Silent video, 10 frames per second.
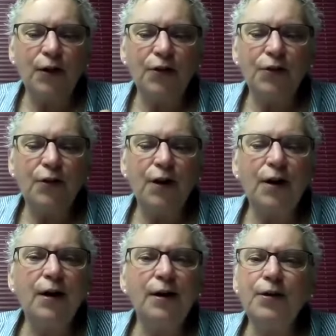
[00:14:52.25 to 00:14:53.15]
is
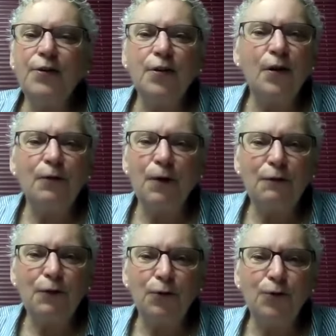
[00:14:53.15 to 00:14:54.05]
God is our
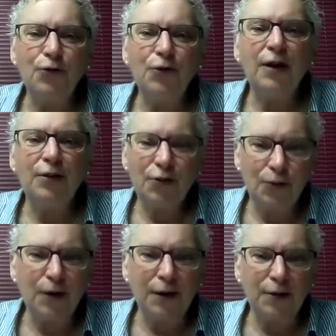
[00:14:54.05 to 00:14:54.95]
refuge and
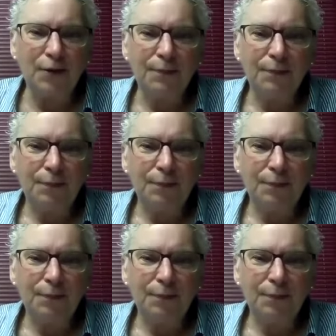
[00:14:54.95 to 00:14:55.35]
strength,